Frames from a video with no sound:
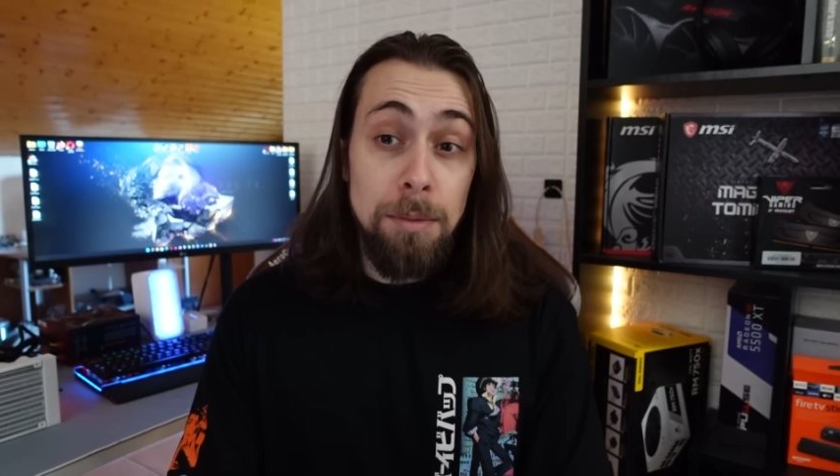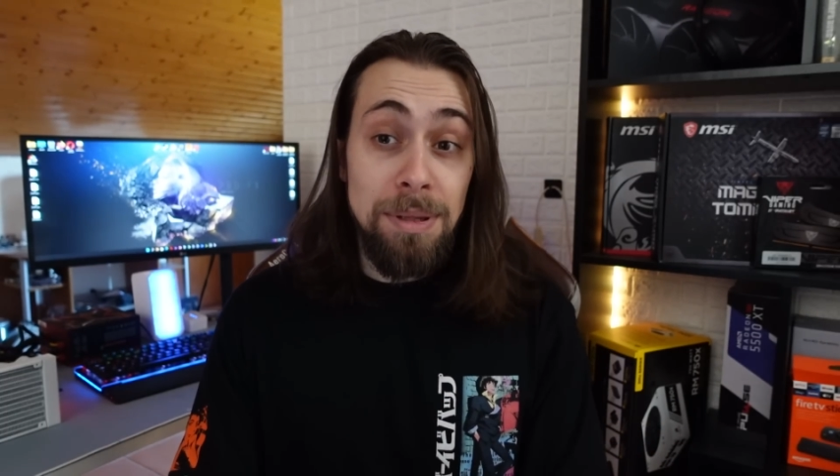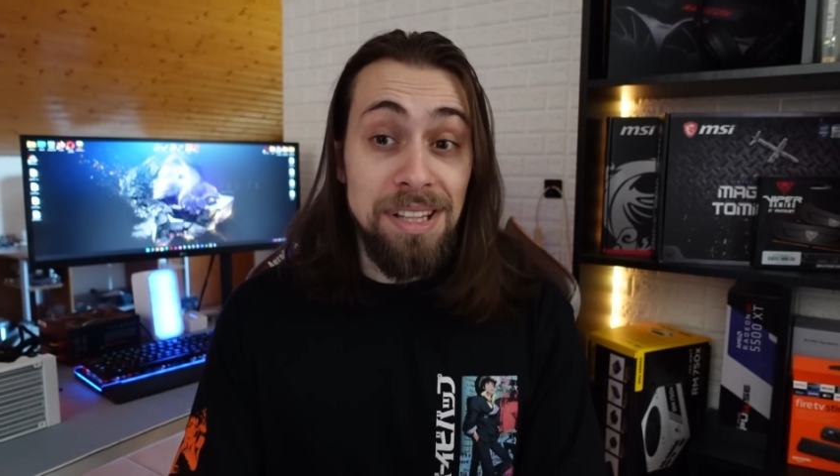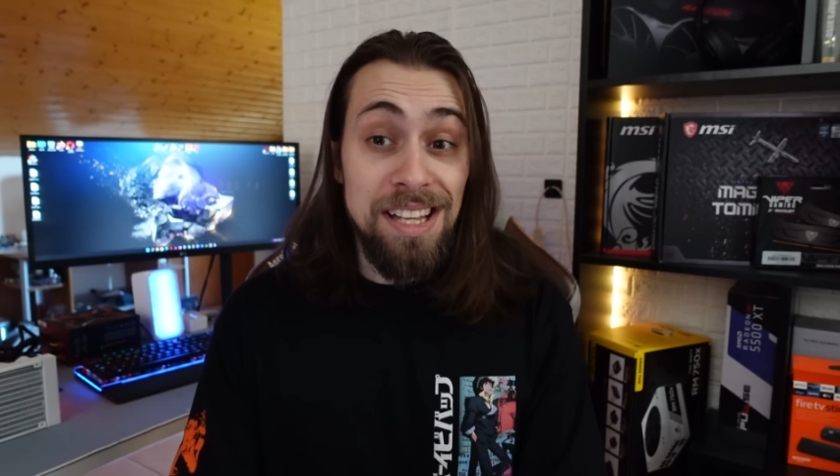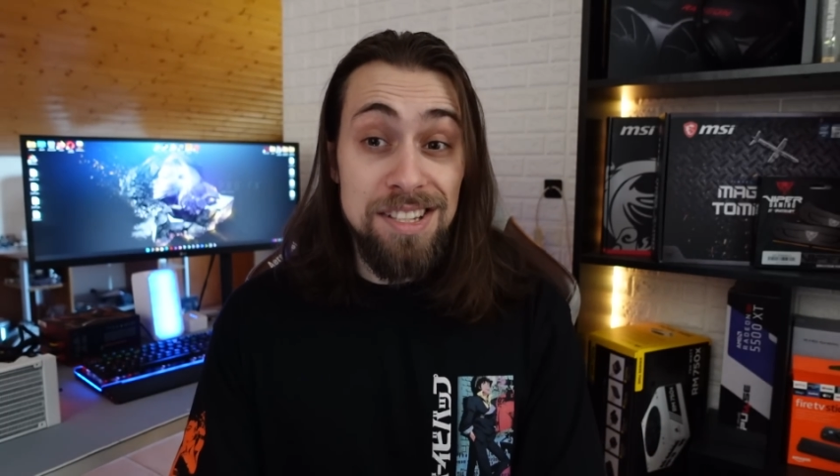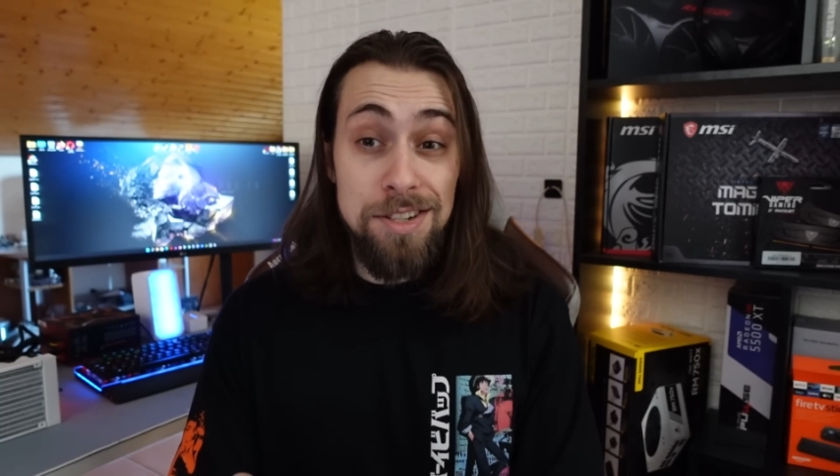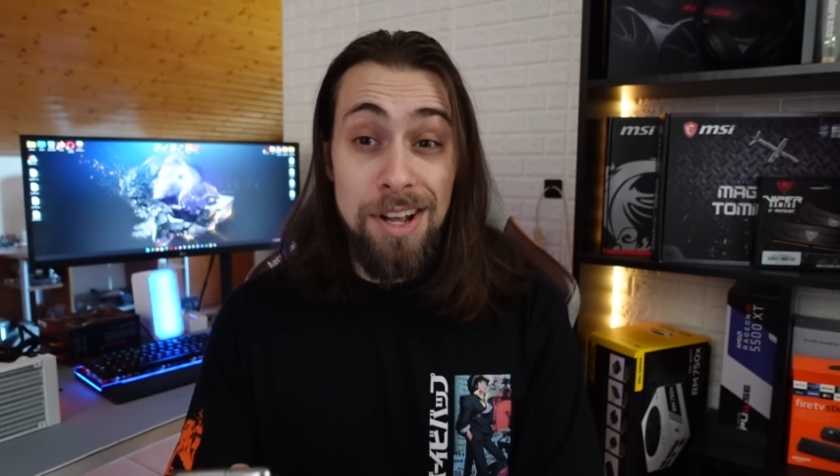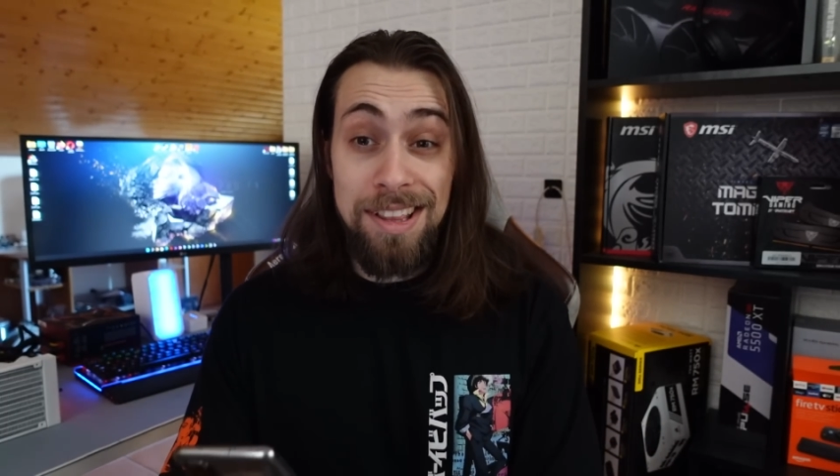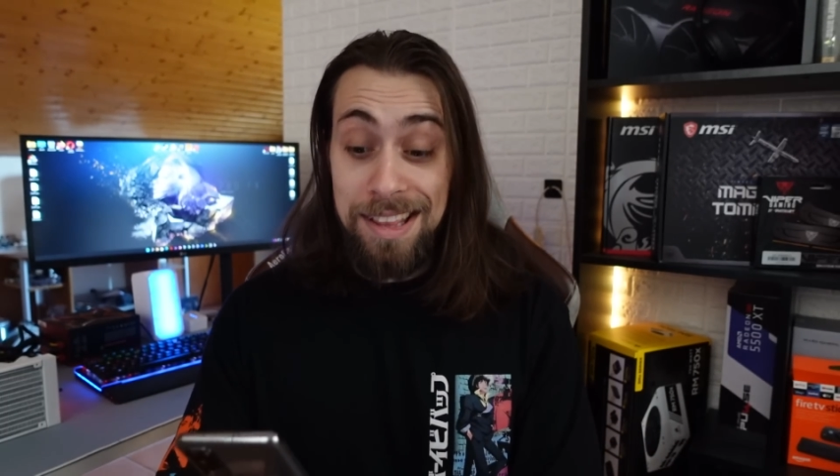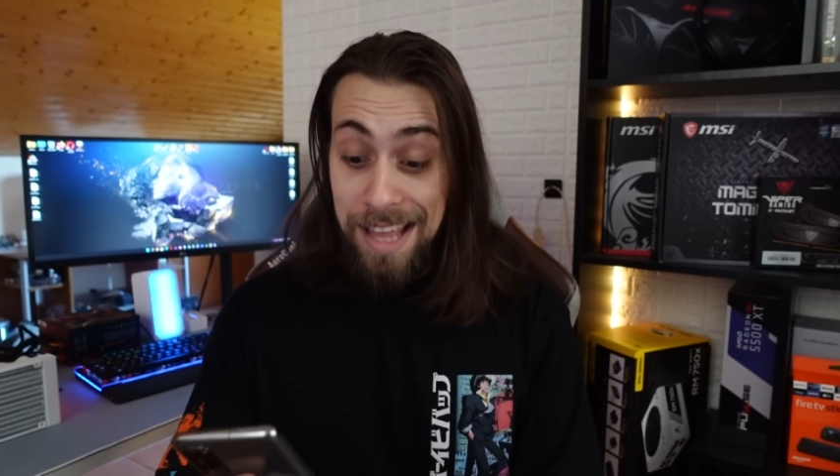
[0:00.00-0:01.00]
But that's
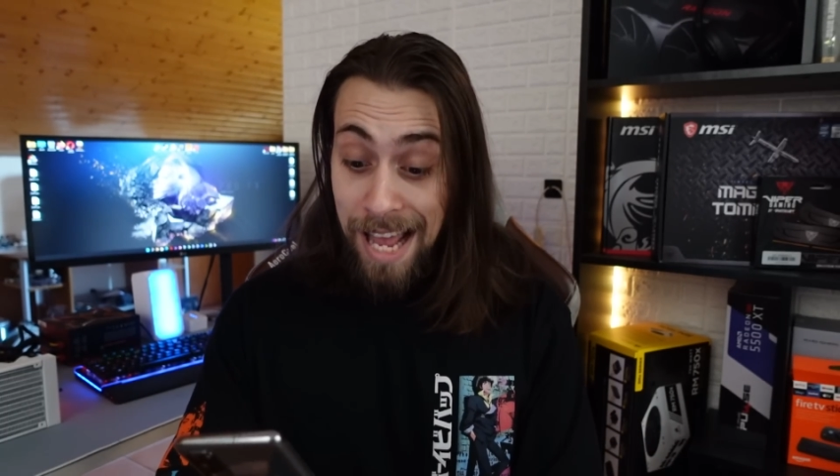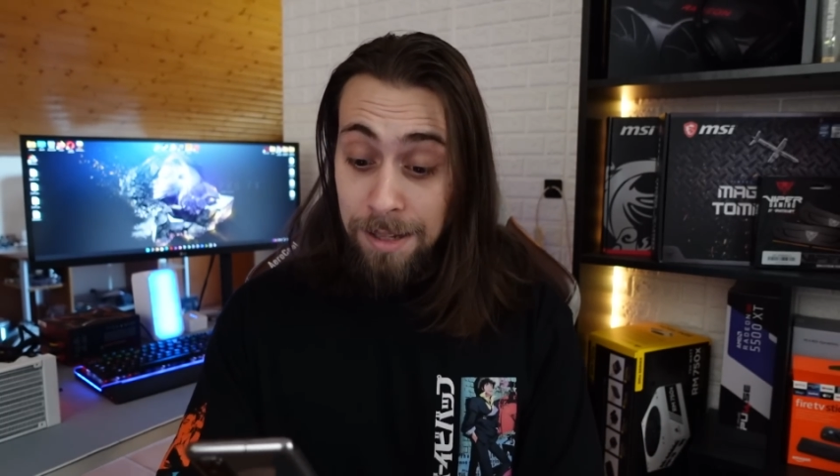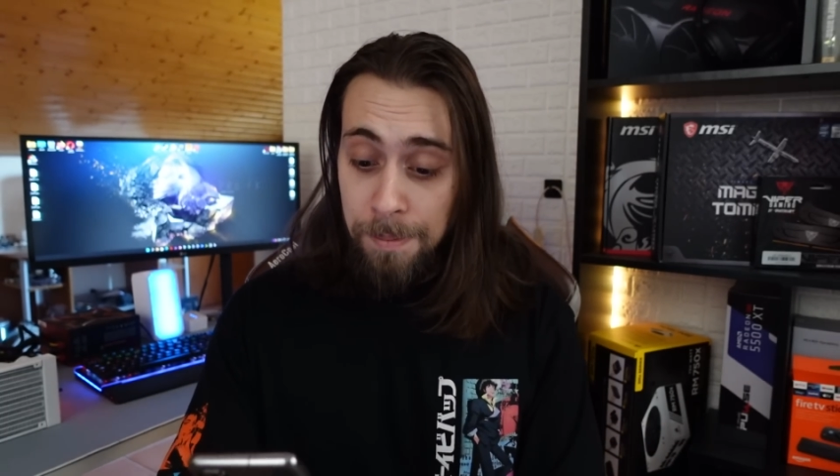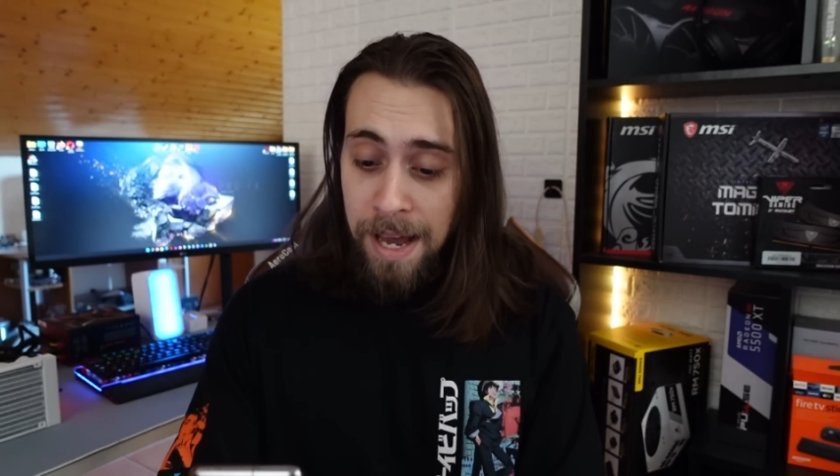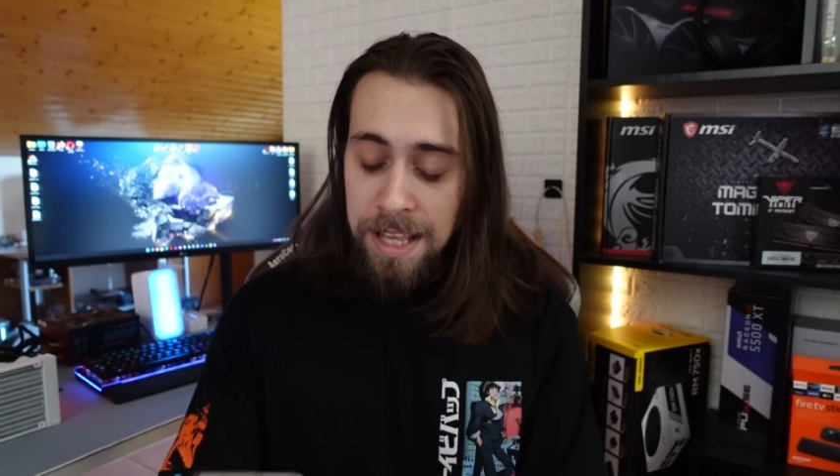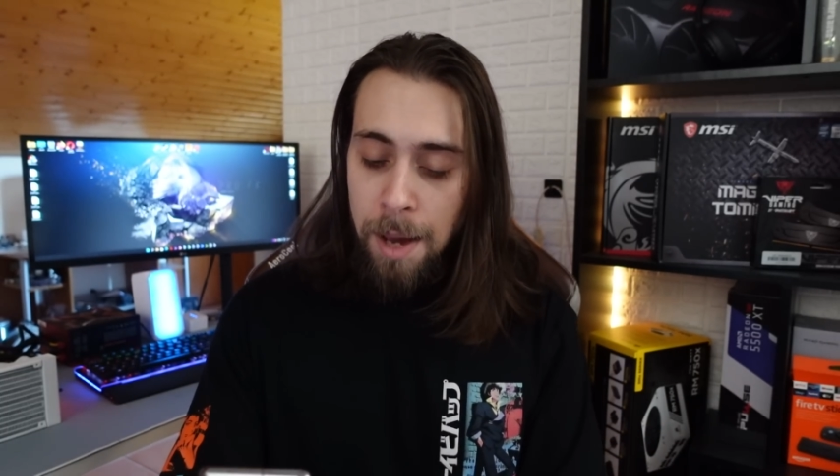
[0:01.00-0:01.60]
not that bad.